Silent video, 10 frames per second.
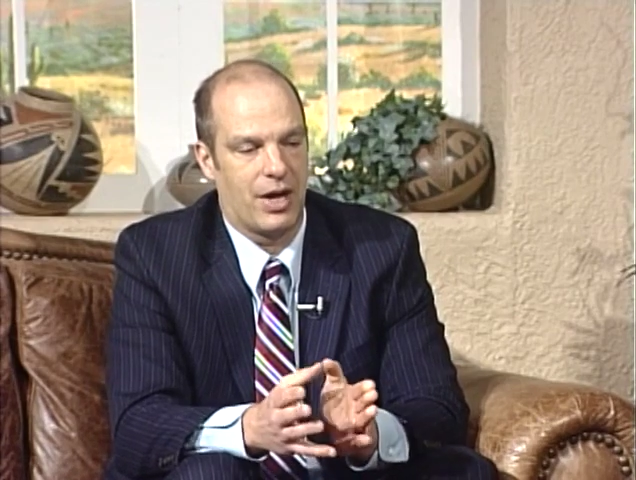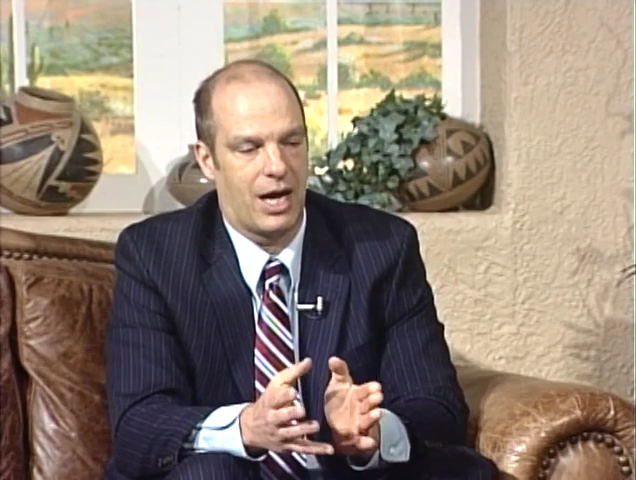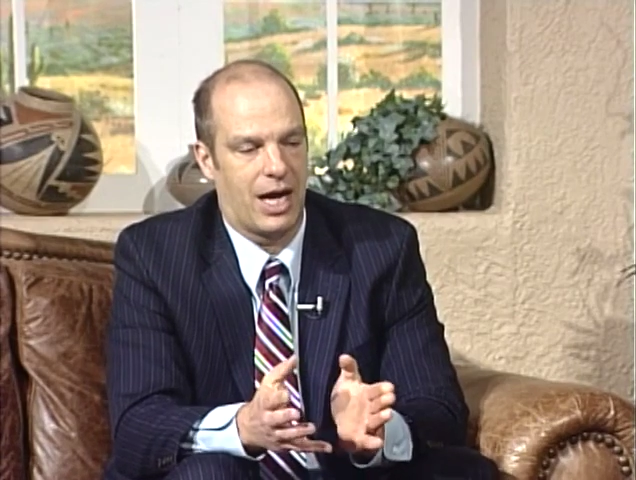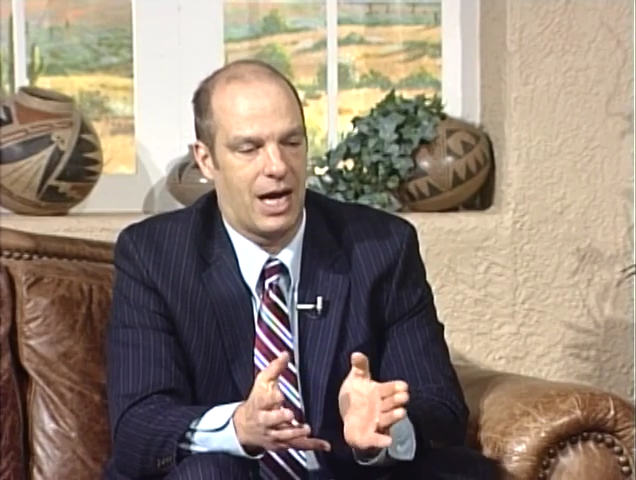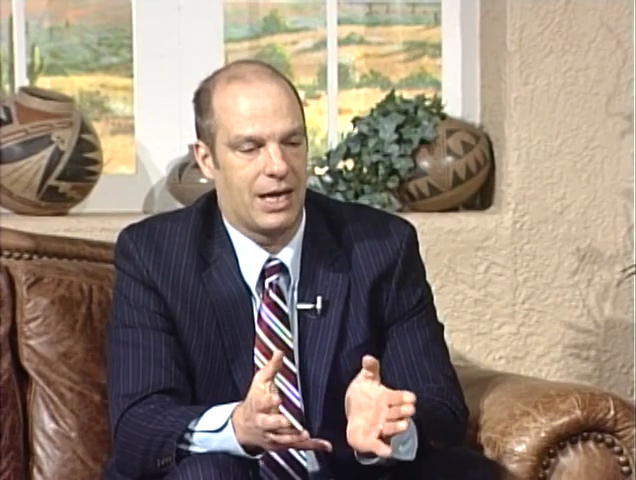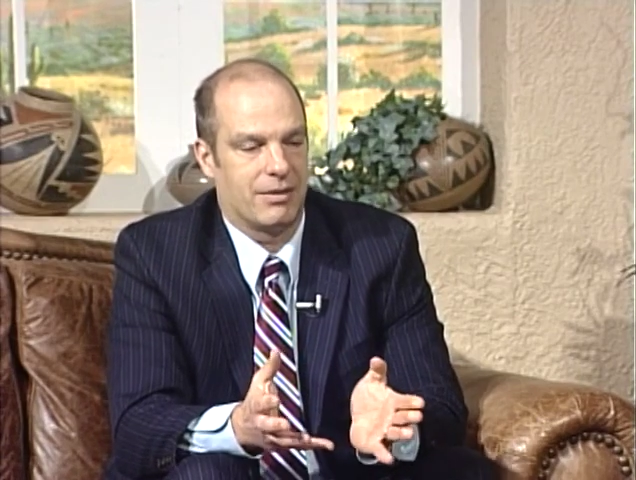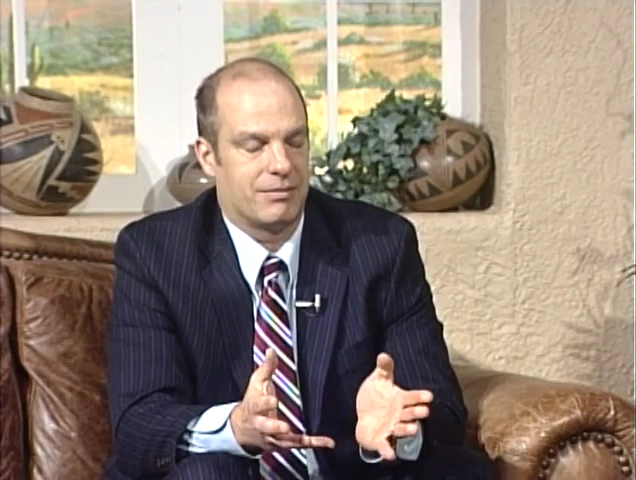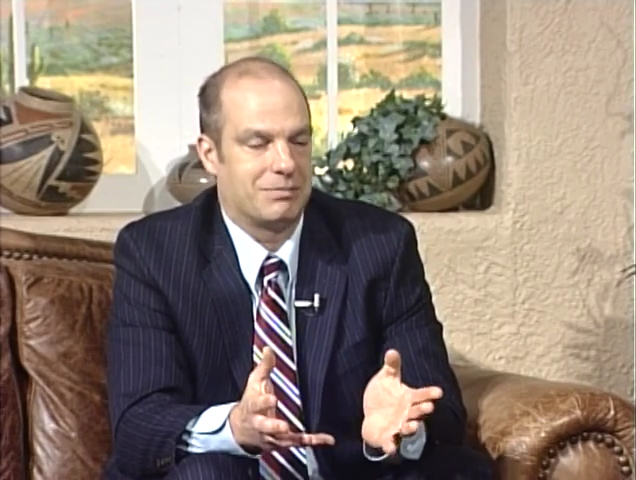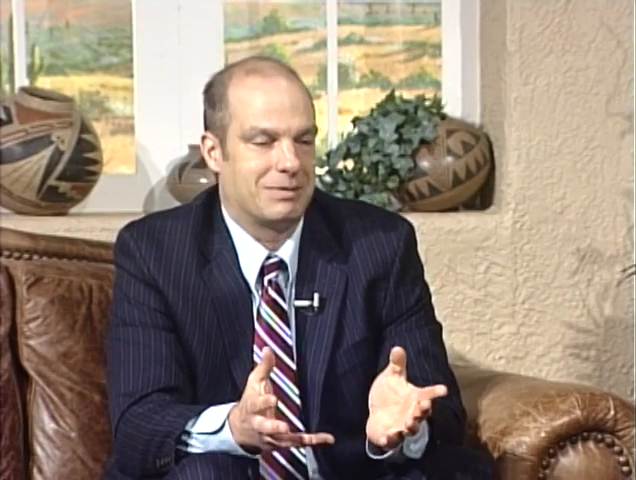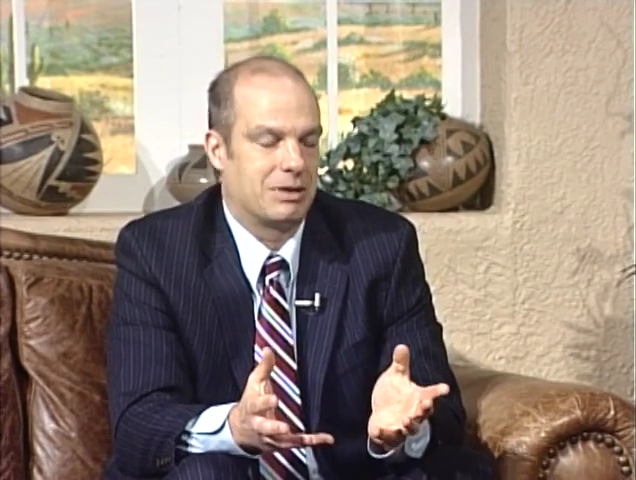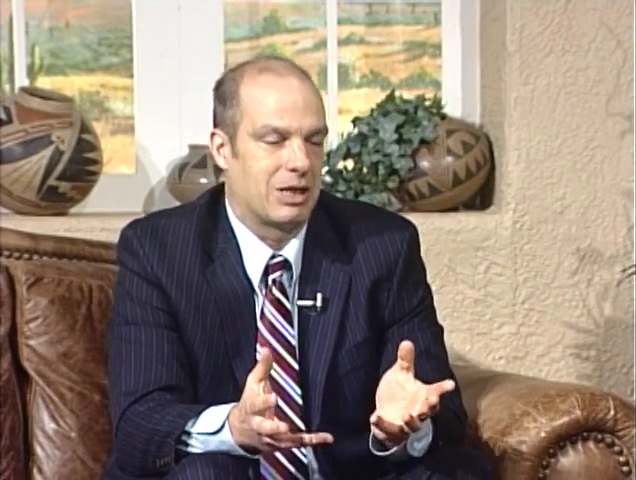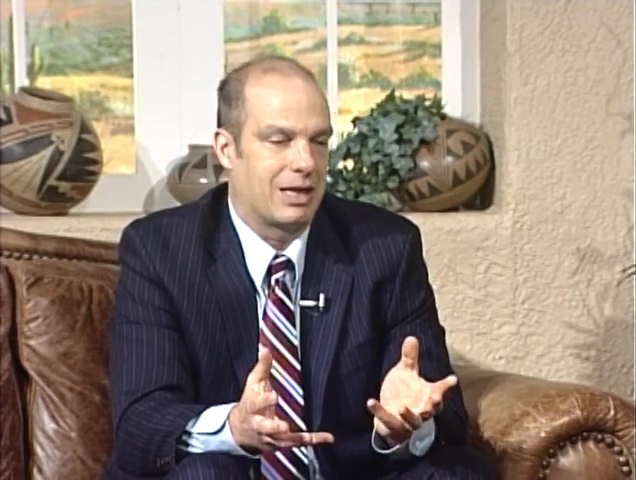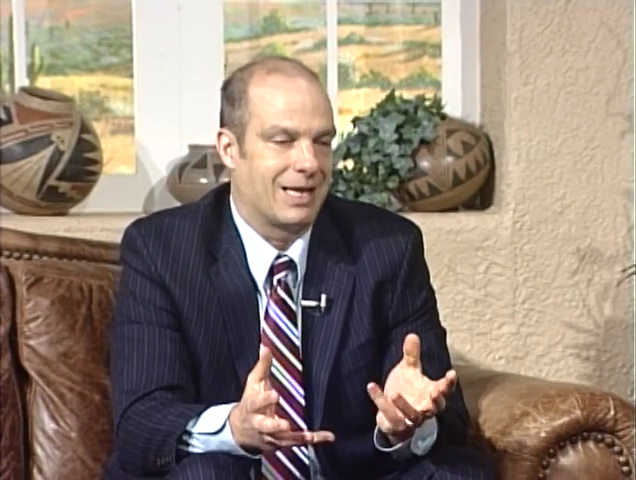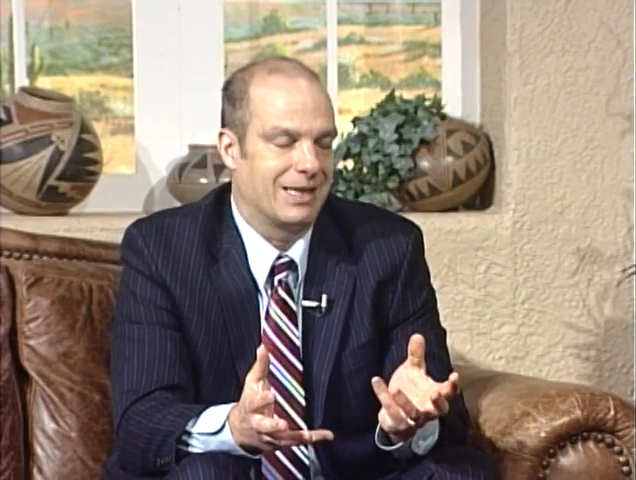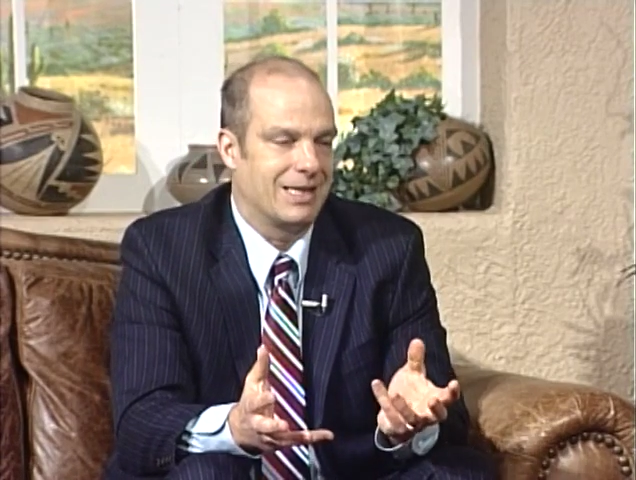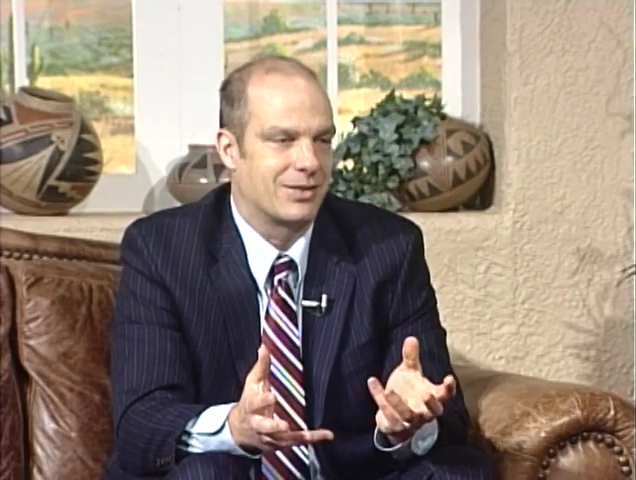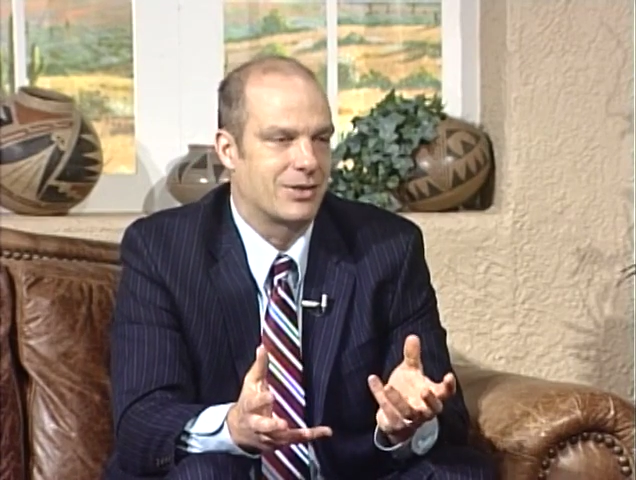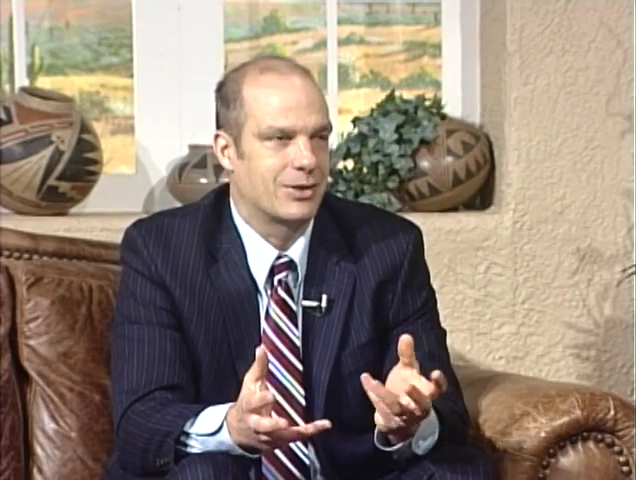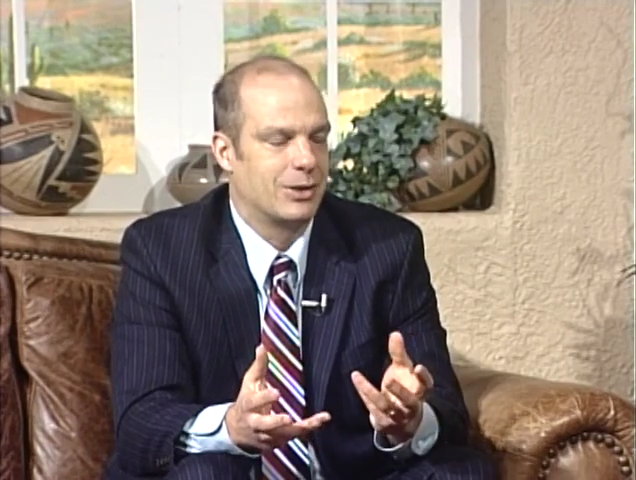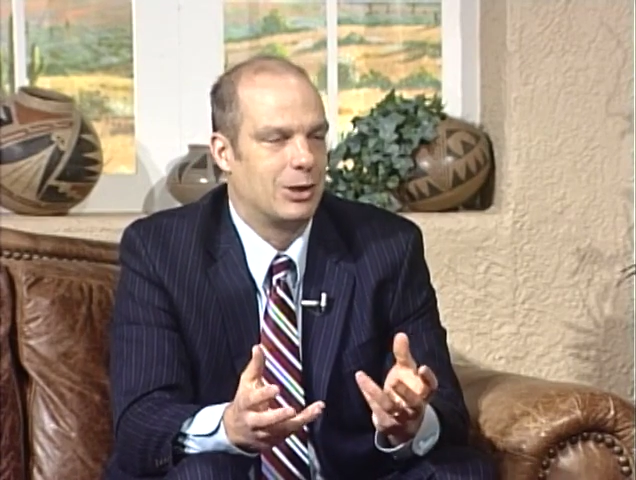I at least